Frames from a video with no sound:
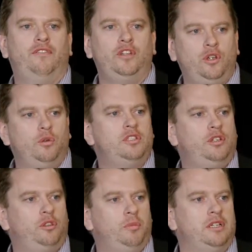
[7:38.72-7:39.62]
for you as
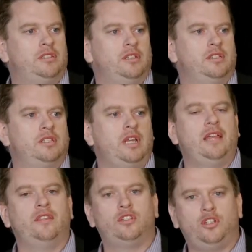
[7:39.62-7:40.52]
youth ministers
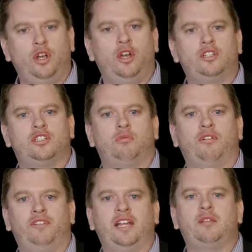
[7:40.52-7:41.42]
and the church to
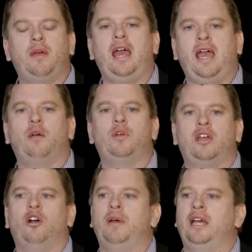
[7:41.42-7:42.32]
reflect about how we
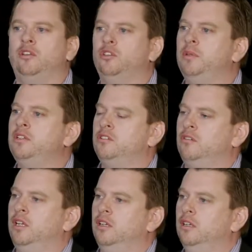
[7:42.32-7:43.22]
go about youth
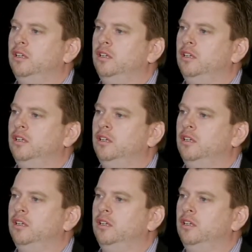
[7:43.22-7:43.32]
ministry.